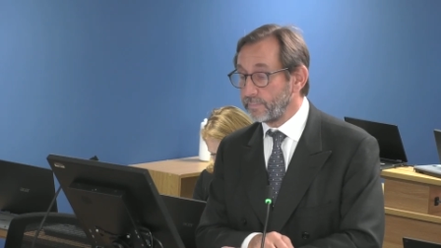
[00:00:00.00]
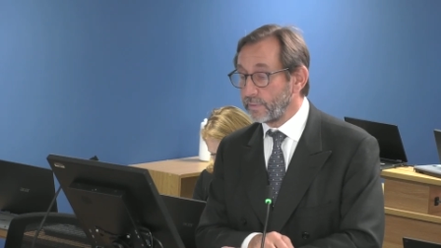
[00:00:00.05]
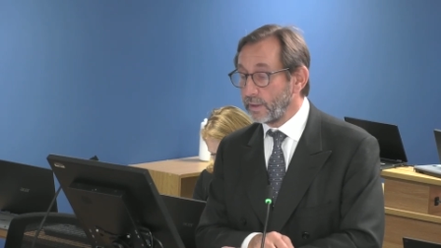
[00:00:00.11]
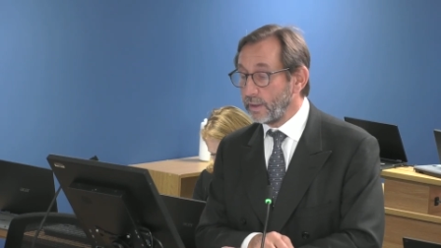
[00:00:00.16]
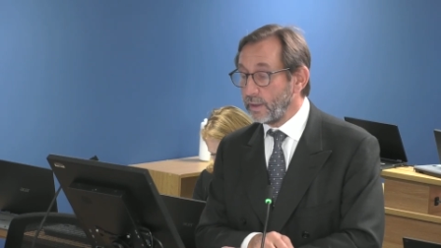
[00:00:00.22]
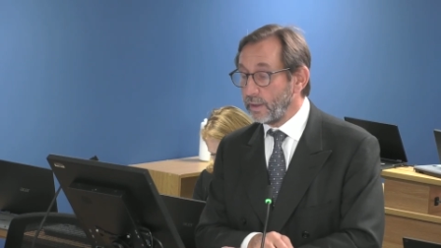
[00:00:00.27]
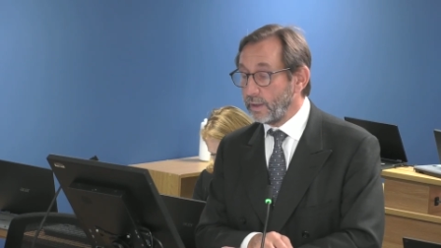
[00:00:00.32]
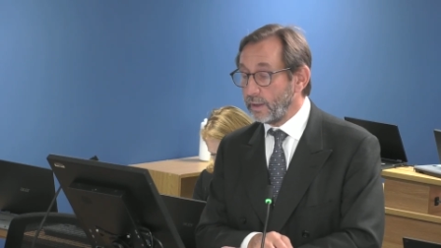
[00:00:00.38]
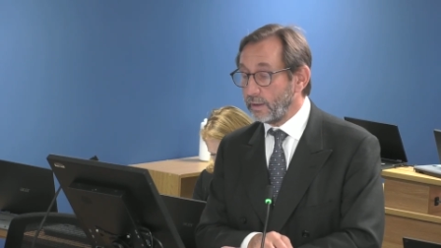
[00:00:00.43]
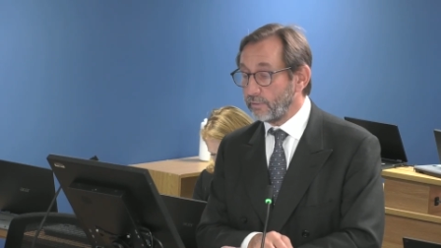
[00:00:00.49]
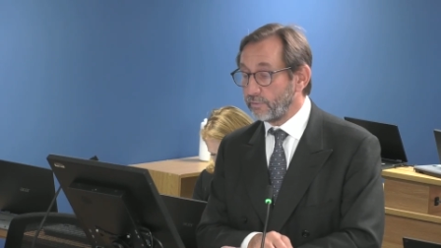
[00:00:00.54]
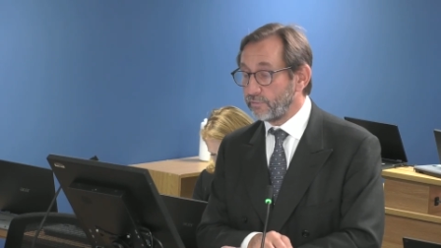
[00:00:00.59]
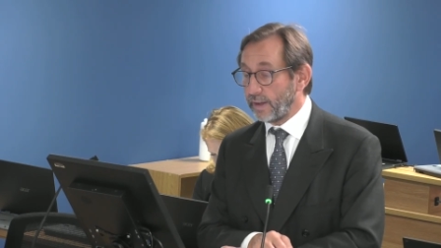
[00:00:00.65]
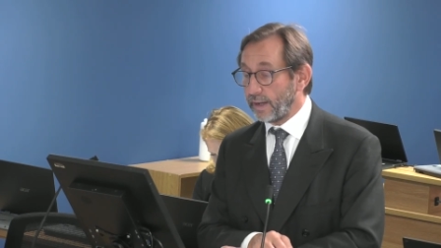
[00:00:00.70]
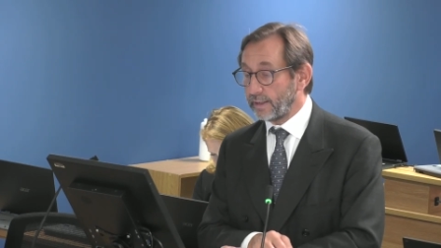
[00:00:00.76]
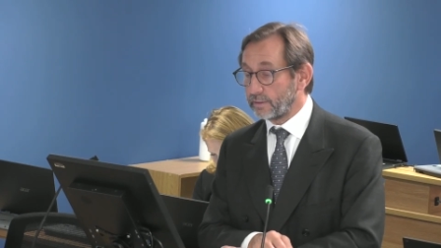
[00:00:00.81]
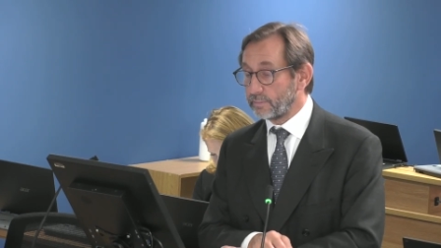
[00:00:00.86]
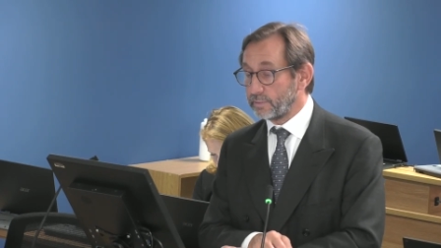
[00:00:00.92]
In
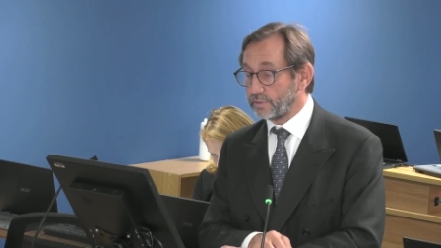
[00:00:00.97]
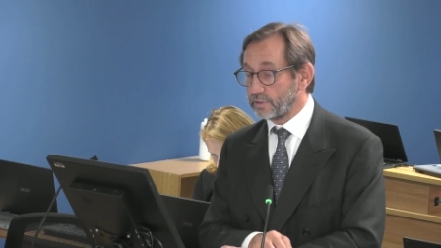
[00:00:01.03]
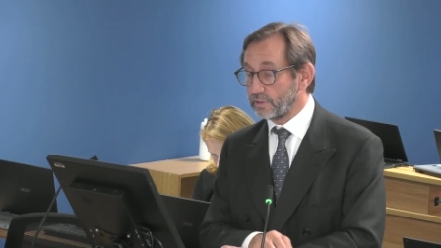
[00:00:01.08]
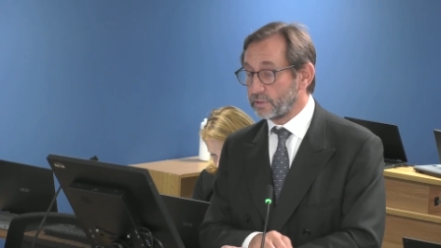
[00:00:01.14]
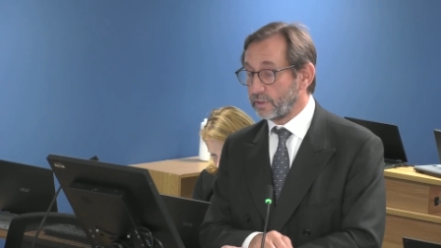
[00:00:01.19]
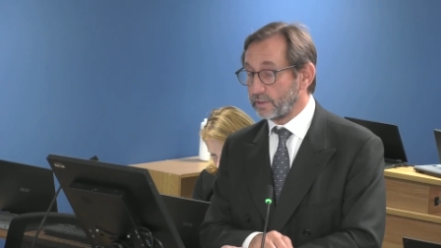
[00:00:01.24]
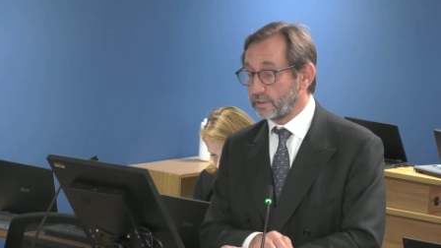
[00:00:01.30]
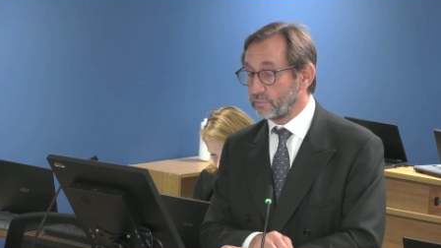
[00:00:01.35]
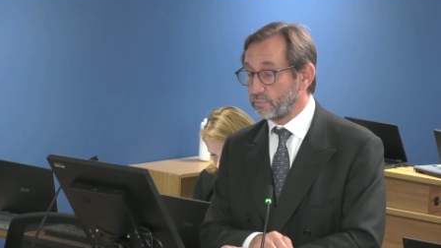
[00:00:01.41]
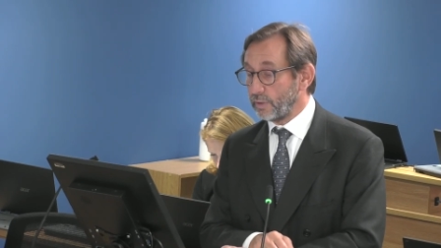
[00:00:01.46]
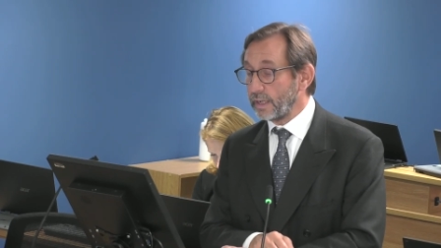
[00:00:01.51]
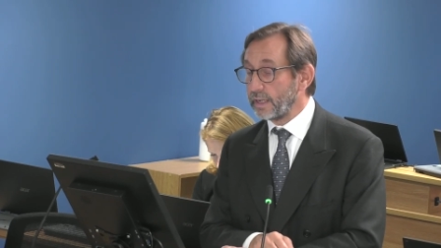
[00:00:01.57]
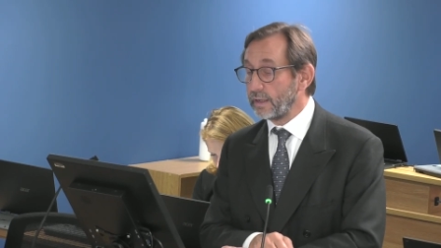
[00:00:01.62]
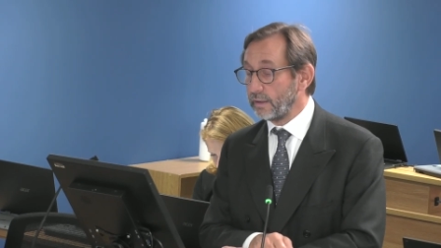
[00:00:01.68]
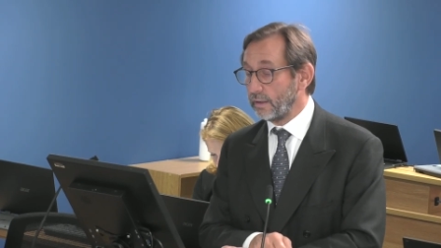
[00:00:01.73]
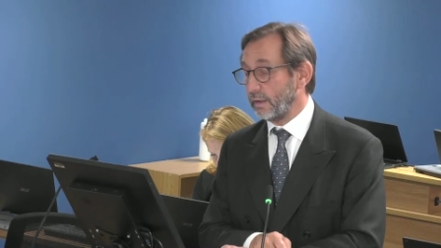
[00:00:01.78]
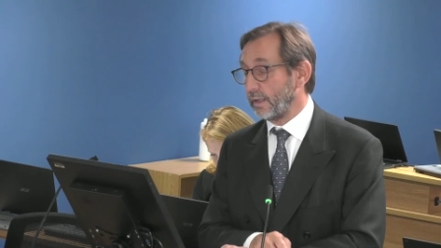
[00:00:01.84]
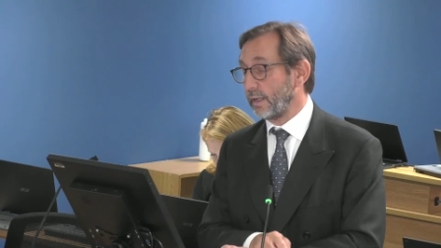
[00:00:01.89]
fact, Mr. Stokes
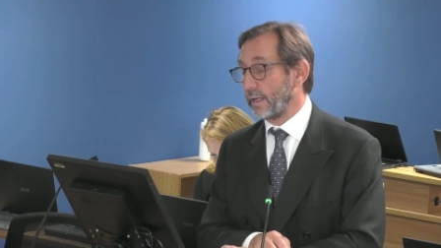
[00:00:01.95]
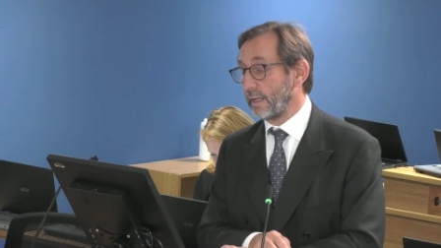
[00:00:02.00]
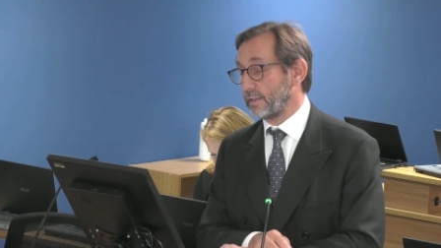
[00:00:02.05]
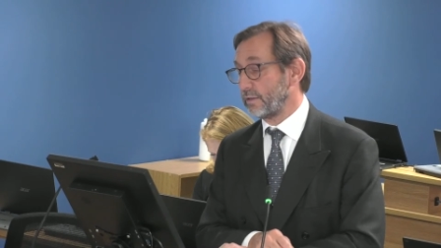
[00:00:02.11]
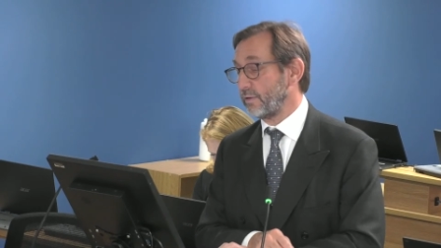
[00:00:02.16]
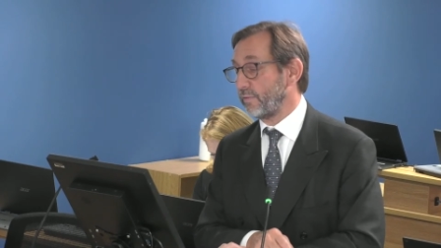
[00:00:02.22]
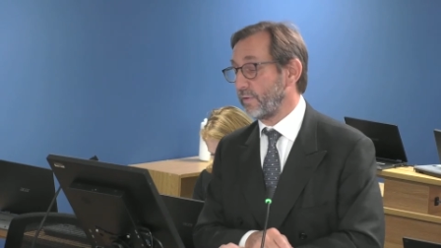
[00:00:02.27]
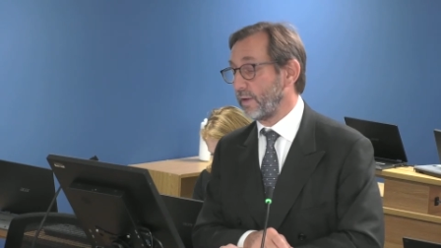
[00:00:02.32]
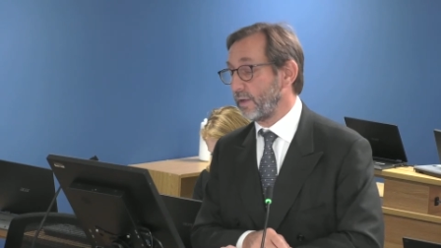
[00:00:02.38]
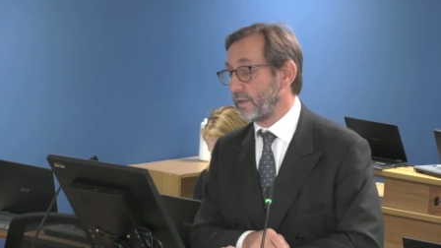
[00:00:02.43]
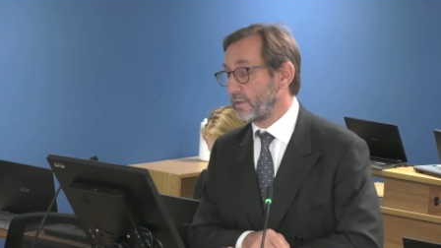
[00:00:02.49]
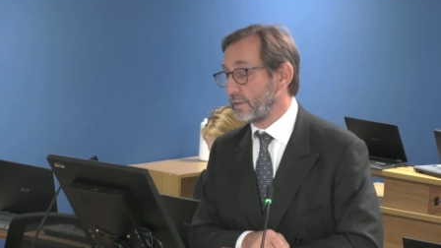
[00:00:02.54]
regularly classified